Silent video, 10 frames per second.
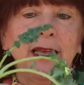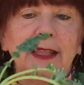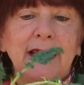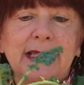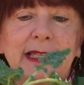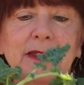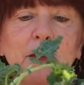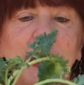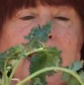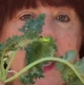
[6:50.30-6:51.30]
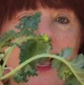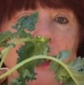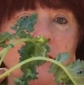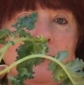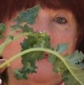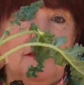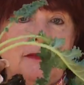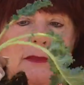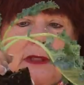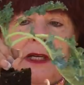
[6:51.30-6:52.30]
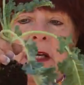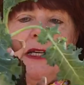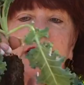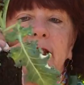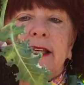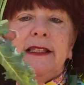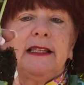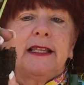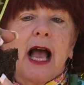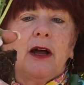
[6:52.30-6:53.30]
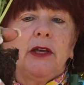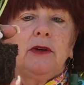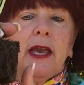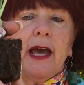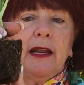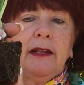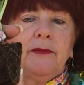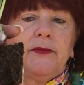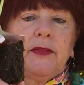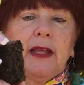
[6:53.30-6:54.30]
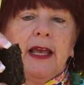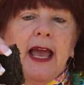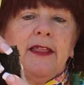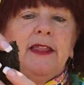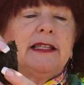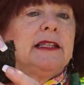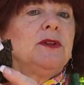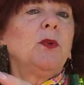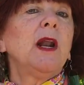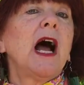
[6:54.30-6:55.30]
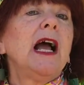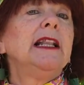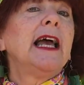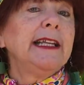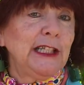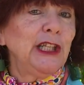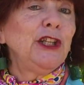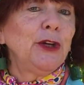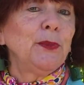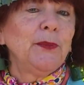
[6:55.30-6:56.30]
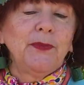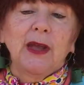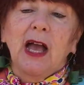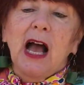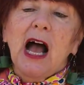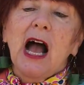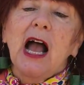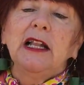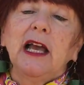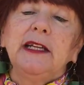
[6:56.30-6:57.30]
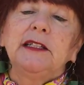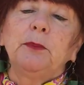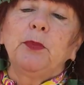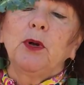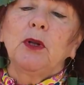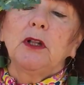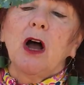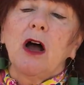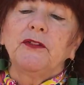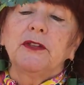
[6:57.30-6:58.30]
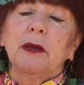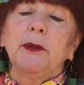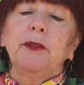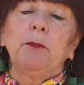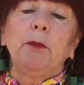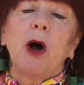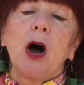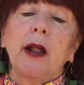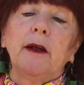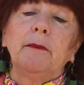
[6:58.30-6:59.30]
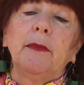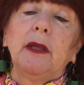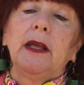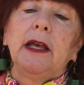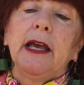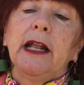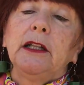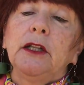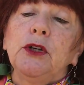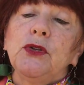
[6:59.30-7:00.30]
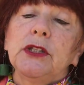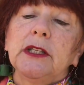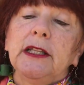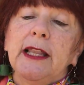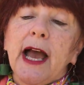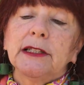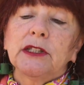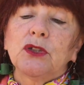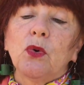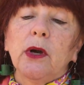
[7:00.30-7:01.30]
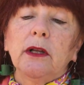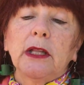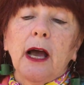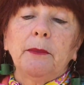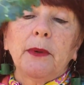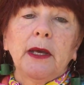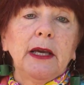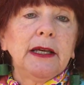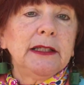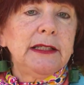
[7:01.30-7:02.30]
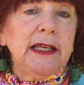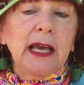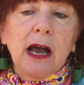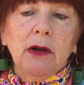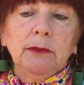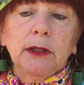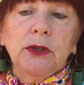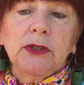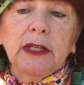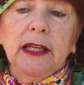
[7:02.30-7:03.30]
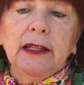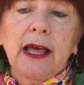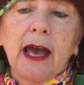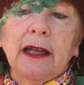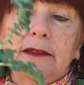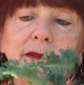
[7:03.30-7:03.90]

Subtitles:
This is my kale. This is how you get it. And this is what I like to do. I like to pull off some of the bottom and loosen that soil up. See how I'm loosening that?